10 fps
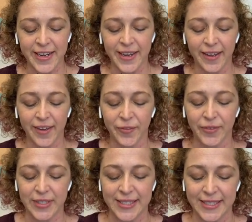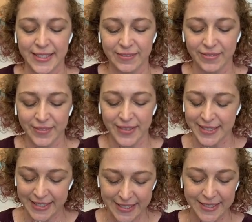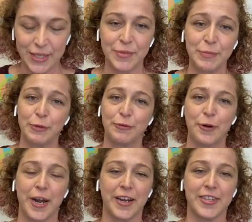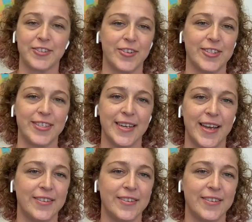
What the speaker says: I was listening to something before I got started tonight.